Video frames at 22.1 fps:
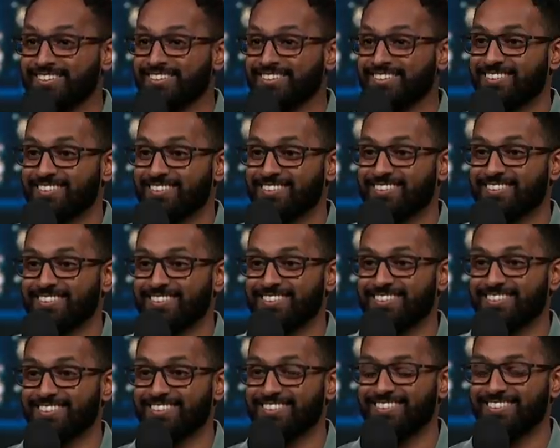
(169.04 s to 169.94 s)

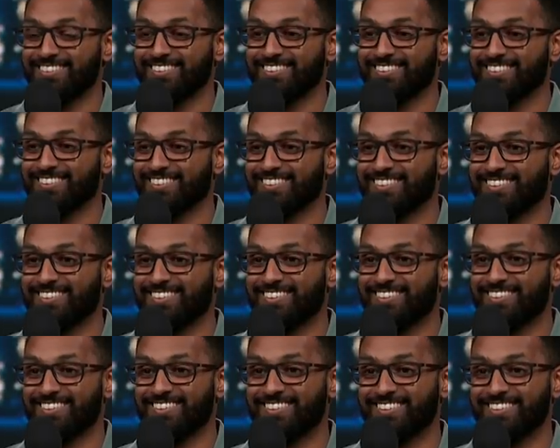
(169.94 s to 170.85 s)

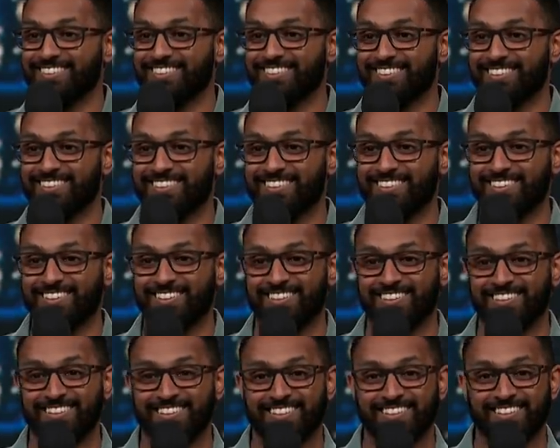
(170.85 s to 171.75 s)

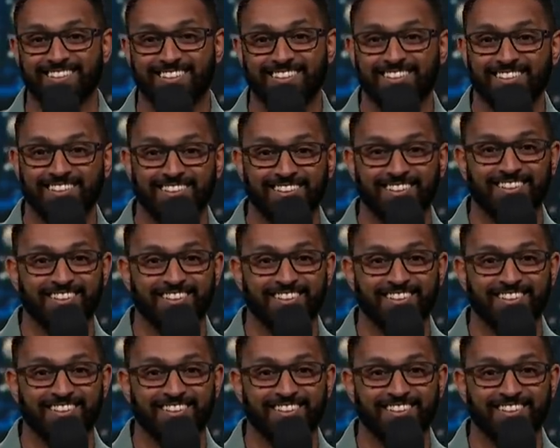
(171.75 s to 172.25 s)
Nothing is said.